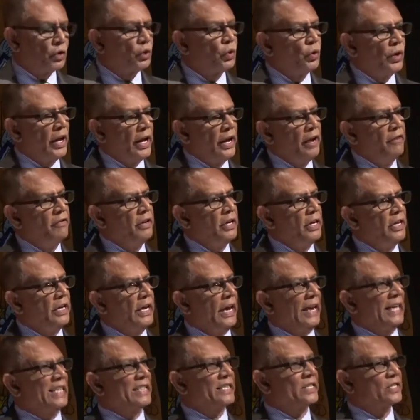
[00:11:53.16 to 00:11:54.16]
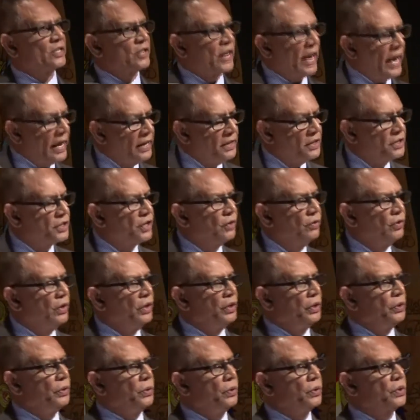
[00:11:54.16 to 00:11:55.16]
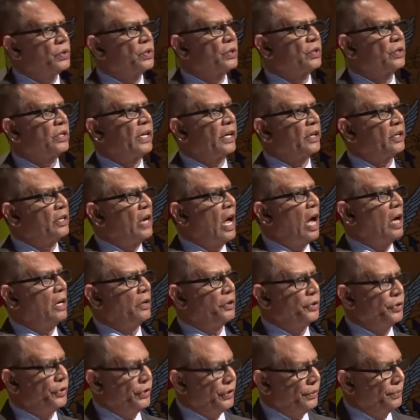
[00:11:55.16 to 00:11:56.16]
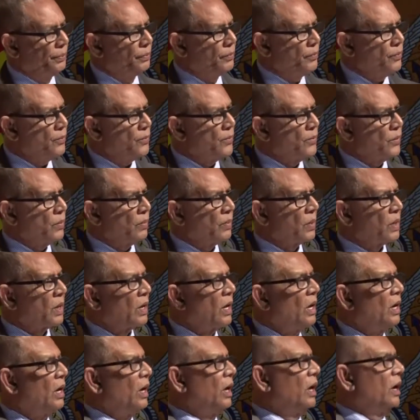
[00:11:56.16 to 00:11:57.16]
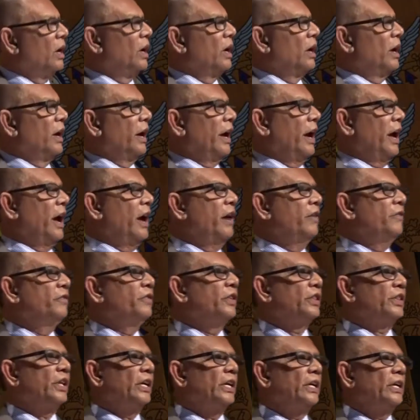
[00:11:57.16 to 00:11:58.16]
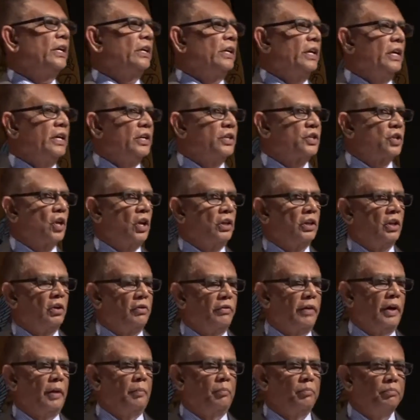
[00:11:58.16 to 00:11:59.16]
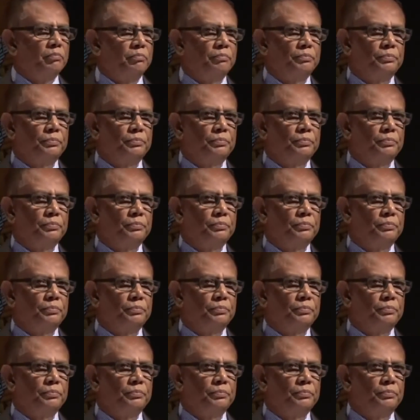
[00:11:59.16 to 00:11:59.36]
Today, we extensively use technology. Everything is on the web.